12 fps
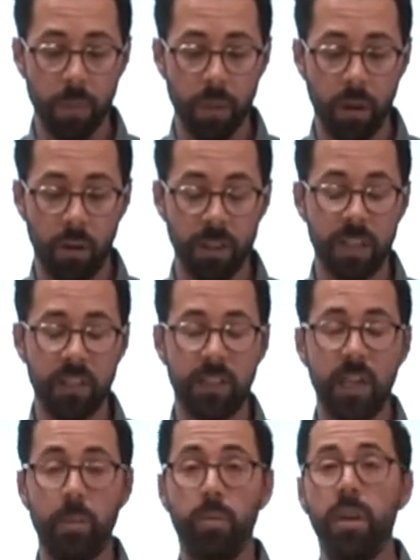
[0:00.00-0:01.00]
Our sin
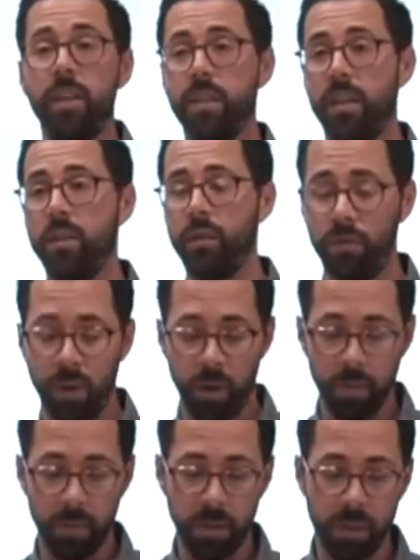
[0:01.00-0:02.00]
separates us
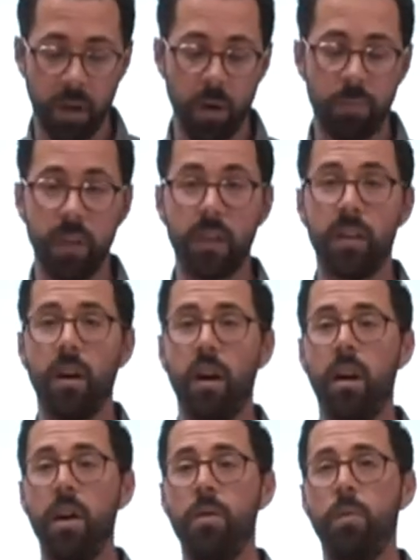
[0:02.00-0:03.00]
from God. But
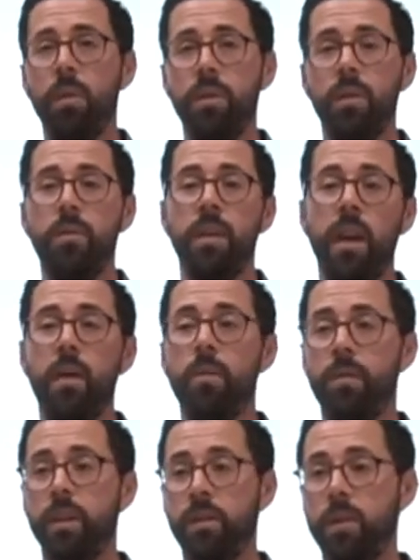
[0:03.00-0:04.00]
God wasn't okay
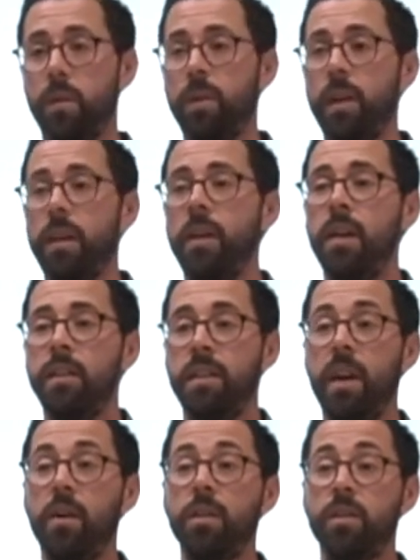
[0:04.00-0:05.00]
with us going to
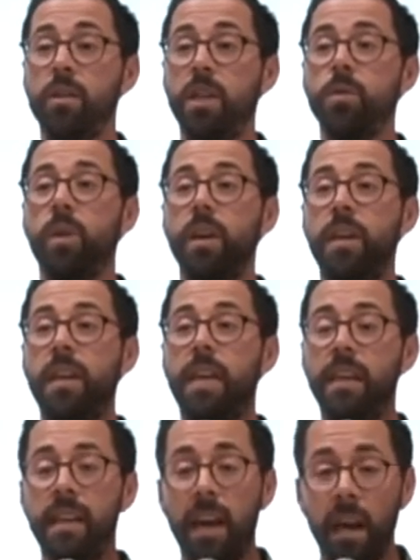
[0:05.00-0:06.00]
hell. And so that's why
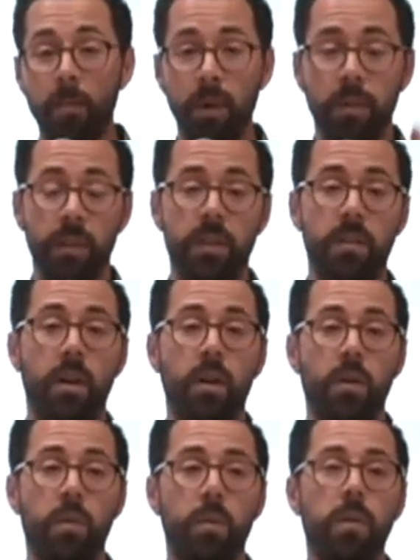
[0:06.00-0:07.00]
he came into this
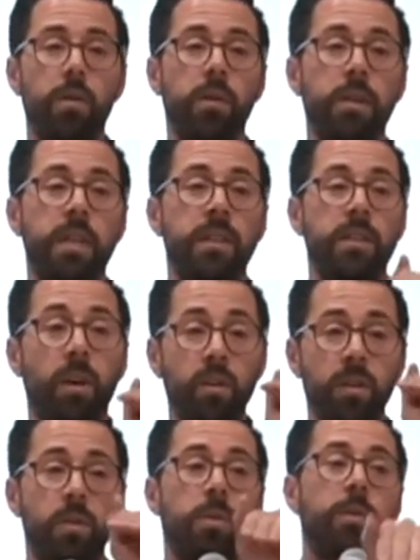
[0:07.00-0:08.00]
dark world. He saw
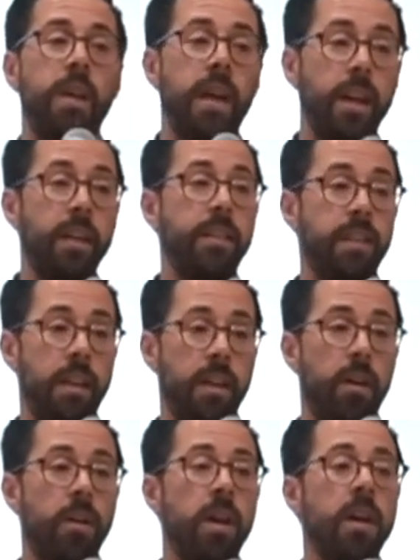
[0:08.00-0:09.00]
this world headed to
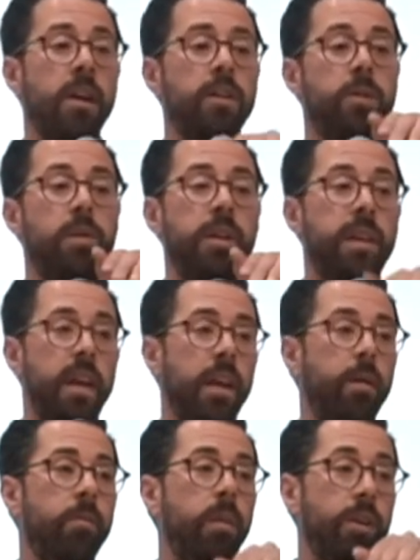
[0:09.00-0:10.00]
hell. So he
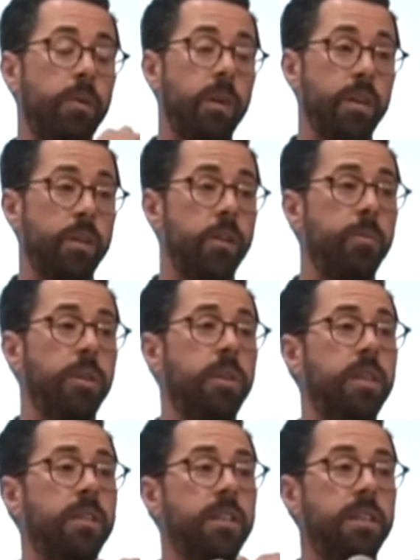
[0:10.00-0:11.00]
came on a rescue
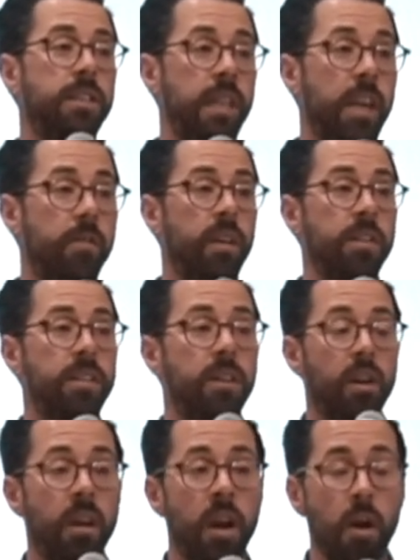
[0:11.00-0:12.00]
mission to save us,
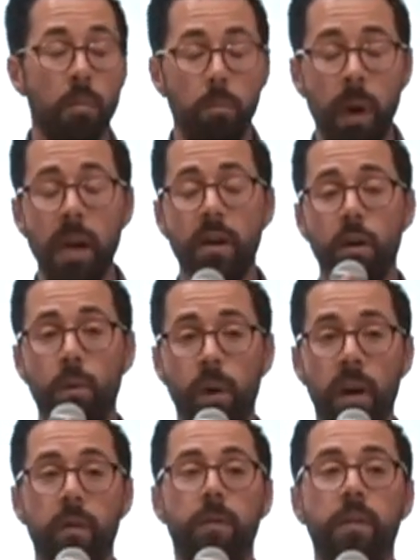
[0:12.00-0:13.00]
to make a
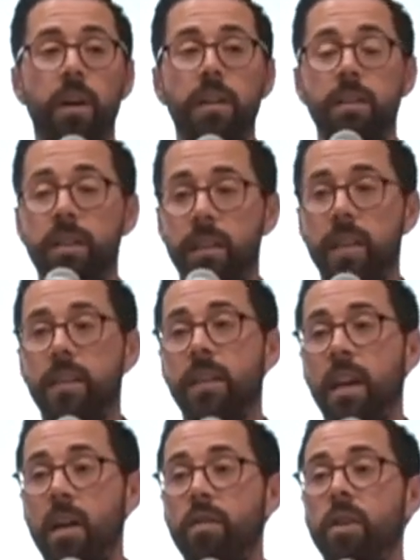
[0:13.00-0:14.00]
way for us to get to
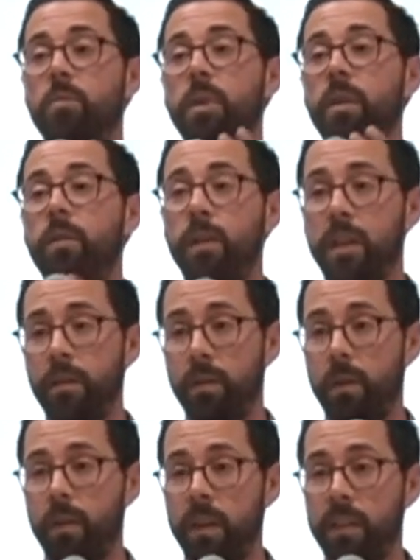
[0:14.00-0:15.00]
heaven, to be forgiven
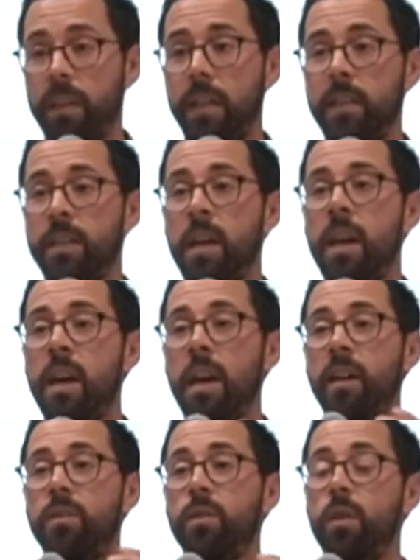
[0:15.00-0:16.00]
of our sins.
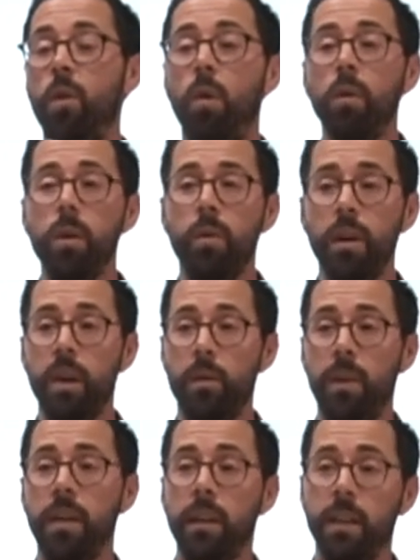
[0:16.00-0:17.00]
And so the only way that
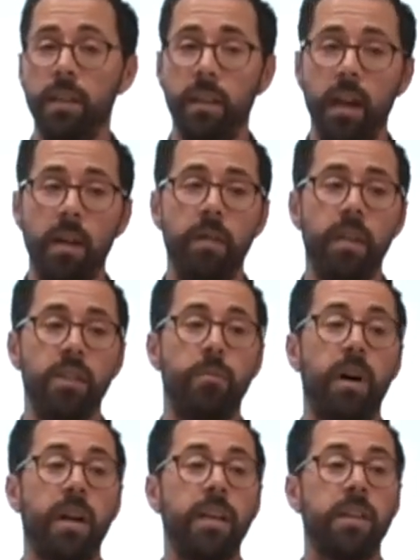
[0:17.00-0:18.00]
we can get to heaven is
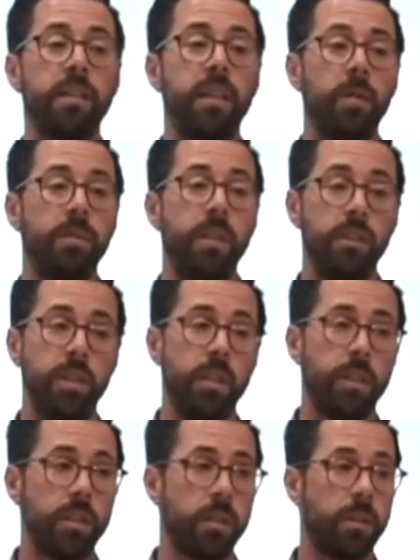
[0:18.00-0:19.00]
by accepting
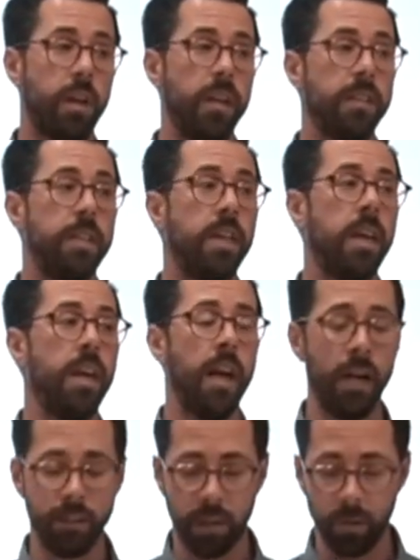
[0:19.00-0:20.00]
Jesus Christ
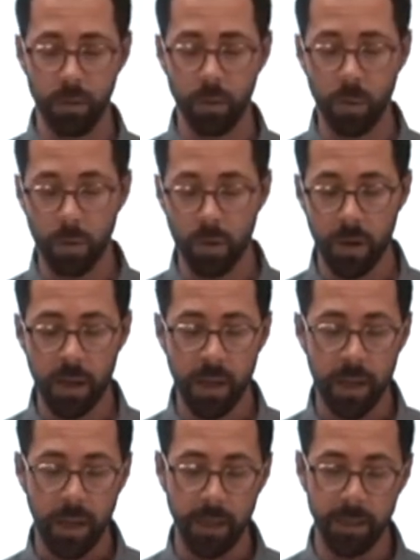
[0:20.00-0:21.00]
as our Lord
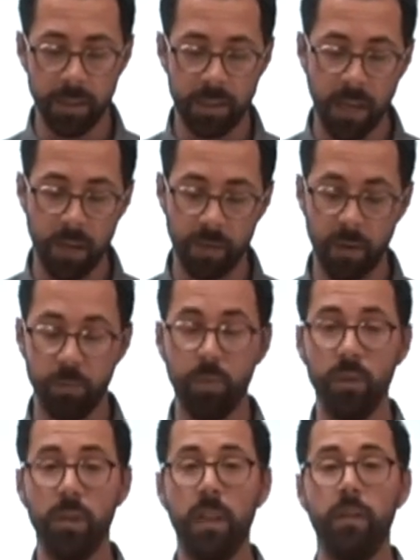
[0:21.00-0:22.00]
and Savior and
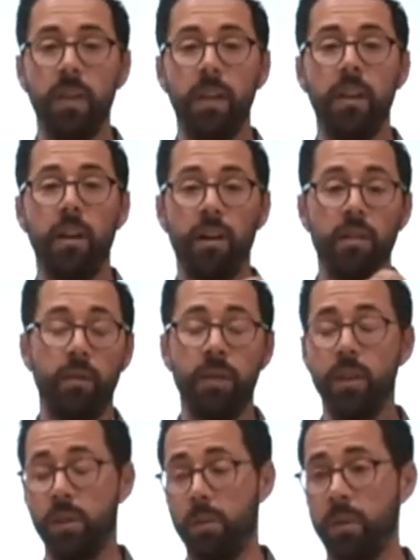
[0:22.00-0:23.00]
believing on the
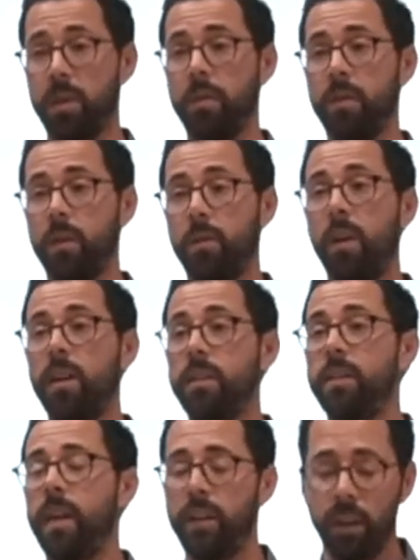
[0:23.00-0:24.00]
finished work of the cross
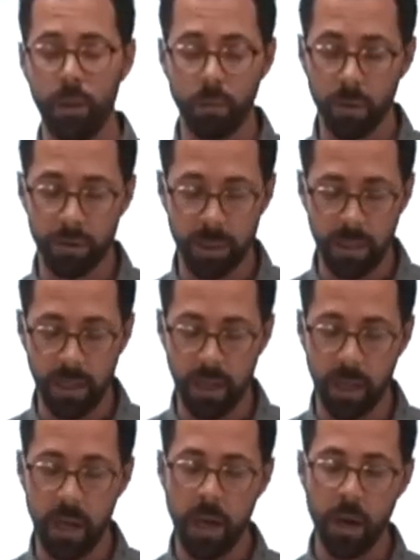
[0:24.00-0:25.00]
and that he rose
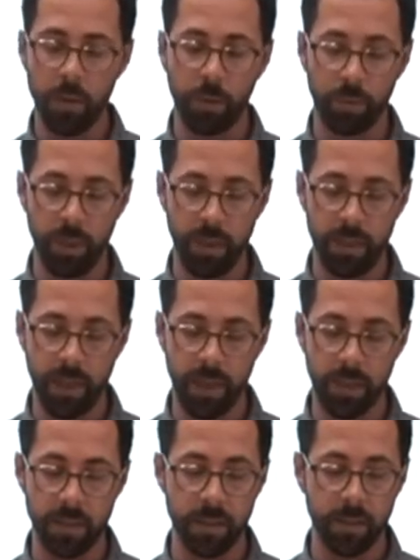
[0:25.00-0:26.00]
again 3
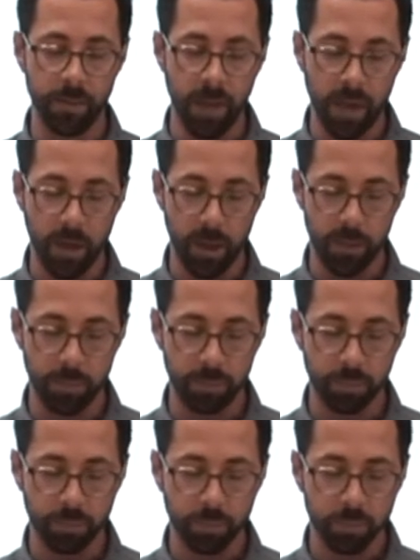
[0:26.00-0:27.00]
days later.
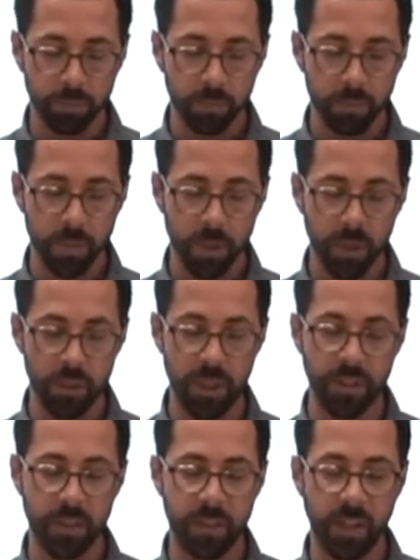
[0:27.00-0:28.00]

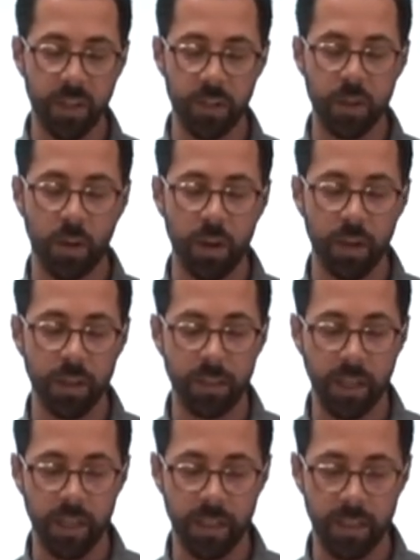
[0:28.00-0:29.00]
Jesus said in John
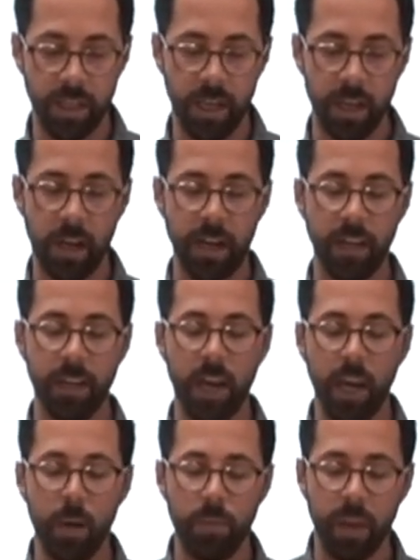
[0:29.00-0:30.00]
10:10, I
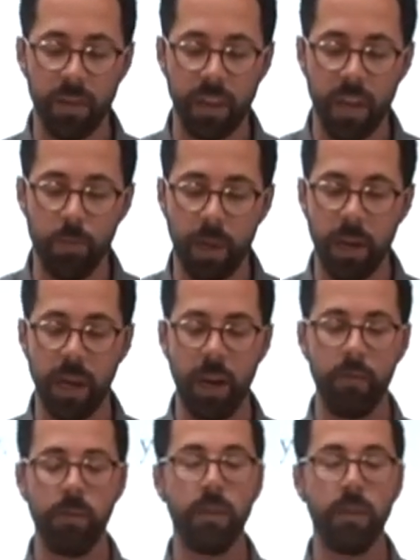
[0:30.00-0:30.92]
came that they may have